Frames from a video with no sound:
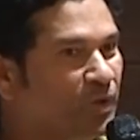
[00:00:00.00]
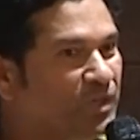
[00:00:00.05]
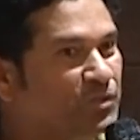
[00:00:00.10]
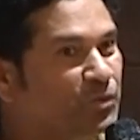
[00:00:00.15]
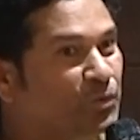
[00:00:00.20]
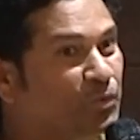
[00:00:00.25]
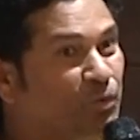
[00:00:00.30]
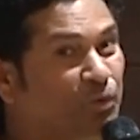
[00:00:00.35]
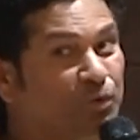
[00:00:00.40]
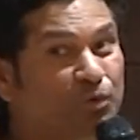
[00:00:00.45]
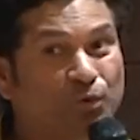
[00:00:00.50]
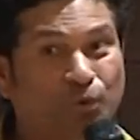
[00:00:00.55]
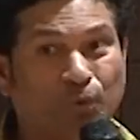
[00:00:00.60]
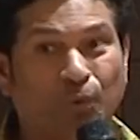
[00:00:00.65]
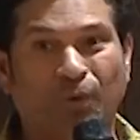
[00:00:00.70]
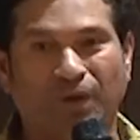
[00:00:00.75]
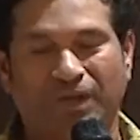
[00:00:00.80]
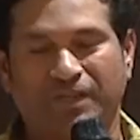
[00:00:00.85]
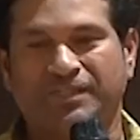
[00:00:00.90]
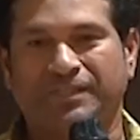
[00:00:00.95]
us, who don't
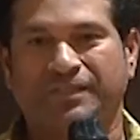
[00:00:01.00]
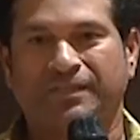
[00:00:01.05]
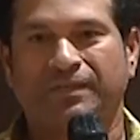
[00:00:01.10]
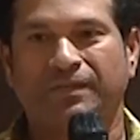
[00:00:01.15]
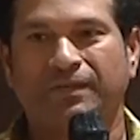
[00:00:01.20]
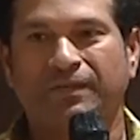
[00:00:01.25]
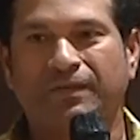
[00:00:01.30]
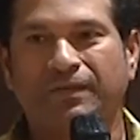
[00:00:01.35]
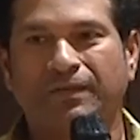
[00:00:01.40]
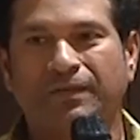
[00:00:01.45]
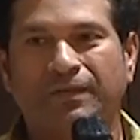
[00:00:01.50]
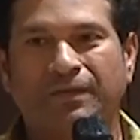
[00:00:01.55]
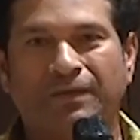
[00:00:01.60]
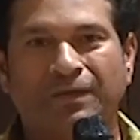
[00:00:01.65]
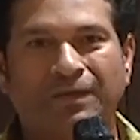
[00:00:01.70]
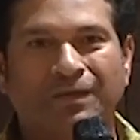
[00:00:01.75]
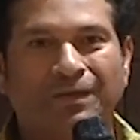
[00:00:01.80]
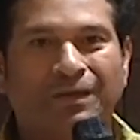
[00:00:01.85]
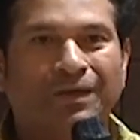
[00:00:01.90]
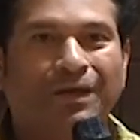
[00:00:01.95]
know us.
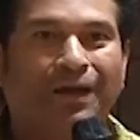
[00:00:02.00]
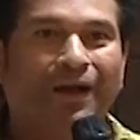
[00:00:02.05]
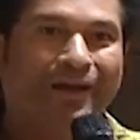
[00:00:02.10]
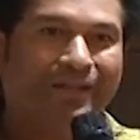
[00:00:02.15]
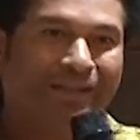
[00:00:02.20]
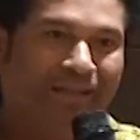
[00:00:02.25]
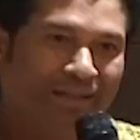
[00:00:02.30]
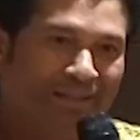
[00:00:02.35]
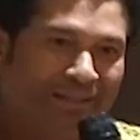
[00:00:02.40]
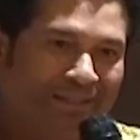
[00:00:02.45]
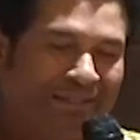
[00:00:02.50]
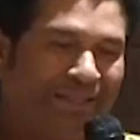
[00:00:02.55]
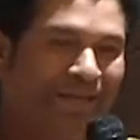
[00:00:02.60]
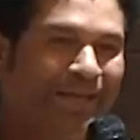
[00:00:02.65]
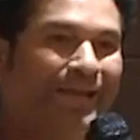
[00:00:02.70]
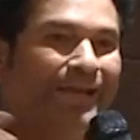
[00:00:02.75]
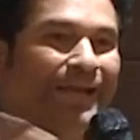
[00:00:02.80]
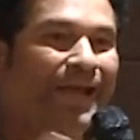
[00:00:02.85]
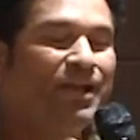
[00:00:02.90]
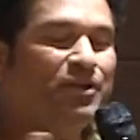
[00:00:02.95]
I think
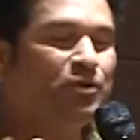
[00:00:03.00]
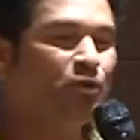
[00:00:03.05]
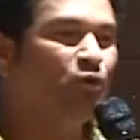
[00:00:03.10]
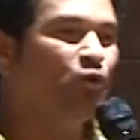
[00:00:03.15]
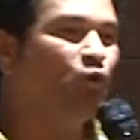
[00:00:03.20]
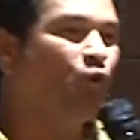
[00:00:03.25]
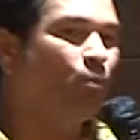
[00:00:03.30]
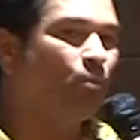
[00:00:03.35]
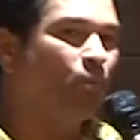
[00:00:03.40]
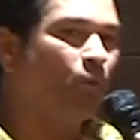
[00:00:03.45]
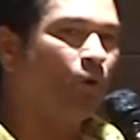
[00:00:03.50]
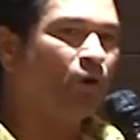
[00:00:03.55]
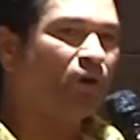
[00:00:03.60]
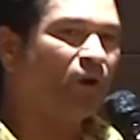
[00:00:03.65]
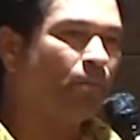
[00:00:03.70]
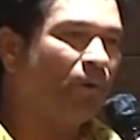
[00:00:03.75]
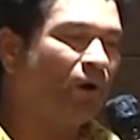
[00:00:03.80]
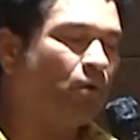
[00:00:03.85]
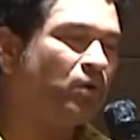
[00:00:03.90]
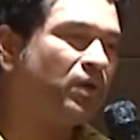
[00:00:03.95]
they get to know more
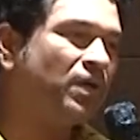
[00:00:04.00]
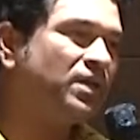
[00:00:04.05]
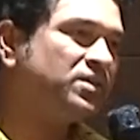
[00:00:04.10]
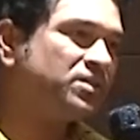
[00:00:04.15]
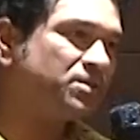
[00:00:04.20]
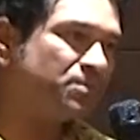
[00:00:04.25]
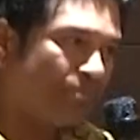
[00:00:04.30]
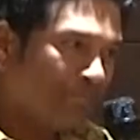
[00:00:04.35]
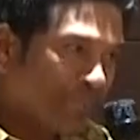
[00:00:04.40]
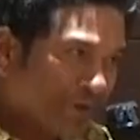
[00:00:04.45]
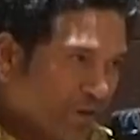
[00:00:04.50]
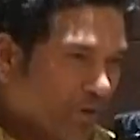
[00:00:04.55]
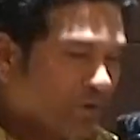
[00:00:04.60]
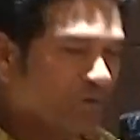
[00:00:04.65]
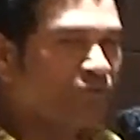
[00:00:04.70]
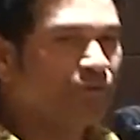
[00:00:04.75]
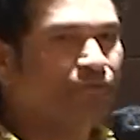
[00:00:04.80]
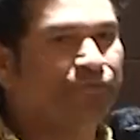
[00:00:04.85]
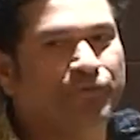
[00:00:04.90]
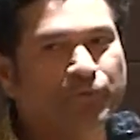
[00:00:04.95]
about us
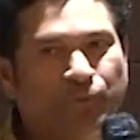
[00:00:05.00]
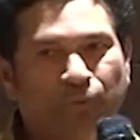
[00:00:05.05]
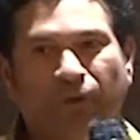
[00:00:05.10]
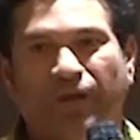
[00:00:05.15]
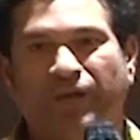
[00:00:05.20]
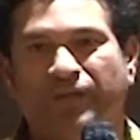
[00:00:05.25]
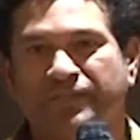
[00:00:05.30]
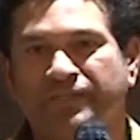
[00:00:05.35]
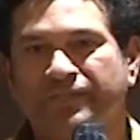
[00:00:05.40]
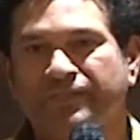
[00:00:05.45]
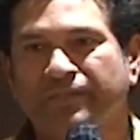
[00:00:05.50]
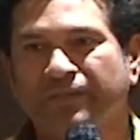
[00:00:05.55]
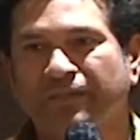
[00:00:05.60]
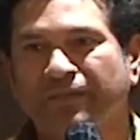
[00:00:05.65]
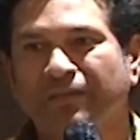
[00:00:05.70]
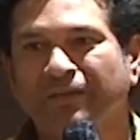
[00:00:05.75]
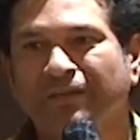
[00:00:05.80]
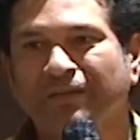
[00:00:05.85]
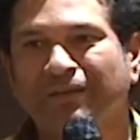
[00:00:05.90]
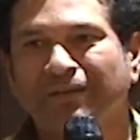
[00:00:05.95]
because of you guys.
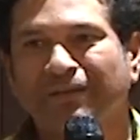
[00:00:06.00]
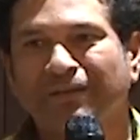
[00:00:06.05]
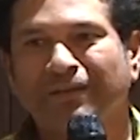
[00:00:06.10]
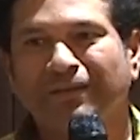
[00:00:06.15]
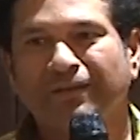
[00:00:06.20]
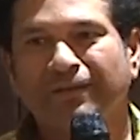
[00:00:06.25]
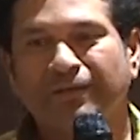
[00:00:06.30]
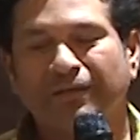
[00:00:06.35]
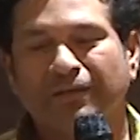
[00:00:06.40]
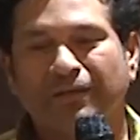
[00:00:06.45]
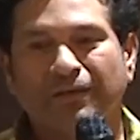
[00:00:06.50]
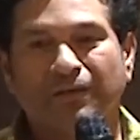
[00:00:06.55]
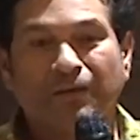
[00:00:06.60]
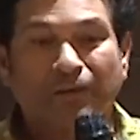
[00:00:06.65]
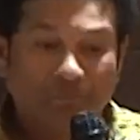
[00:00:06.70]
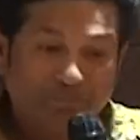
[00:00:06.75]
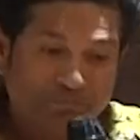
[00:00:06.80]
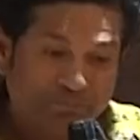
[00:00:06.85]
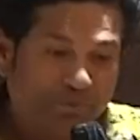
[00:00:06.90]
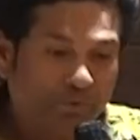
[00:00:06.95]

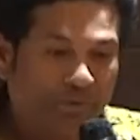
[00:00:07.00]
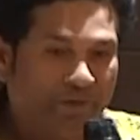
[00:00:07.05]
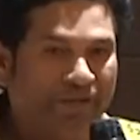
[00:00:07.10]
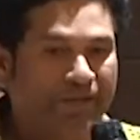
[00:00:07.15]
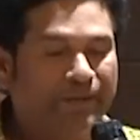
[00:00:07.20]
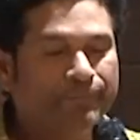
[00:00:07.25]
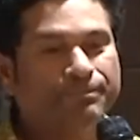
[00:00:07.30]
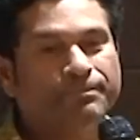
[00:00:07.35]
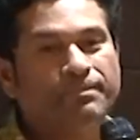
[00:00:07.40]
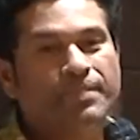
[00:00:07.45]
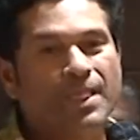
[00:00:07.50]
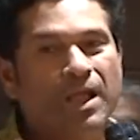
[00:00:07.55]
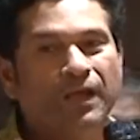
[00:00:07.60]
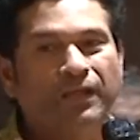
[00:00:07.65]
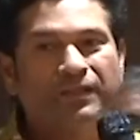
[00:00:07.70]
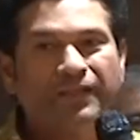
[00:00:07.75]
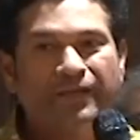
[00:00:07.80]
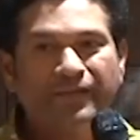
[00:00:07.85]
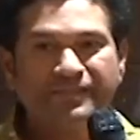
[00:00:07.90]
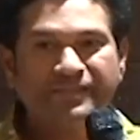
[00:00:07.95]
Today
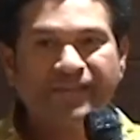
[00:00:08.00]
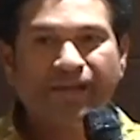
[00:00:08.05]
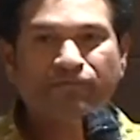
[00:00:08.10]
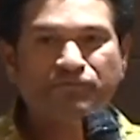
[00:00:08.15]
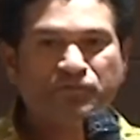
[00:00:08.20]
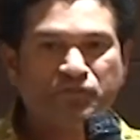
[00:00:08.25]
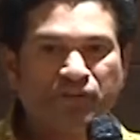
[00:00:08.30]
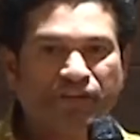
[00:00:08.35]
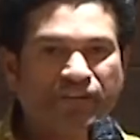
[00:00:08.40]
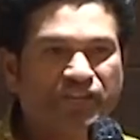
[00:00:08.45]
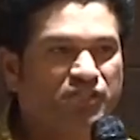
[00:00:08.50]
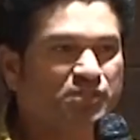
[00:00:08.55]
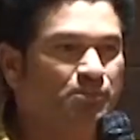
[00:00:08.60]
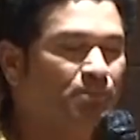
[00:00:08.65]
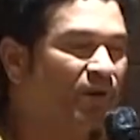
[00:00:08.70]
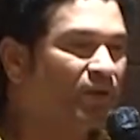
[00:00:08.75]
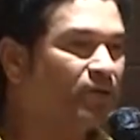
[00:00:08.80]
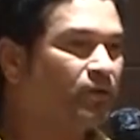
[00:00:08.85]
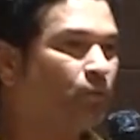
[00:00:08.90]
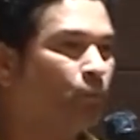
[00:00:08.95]
things have changed,
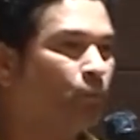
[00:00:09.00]
but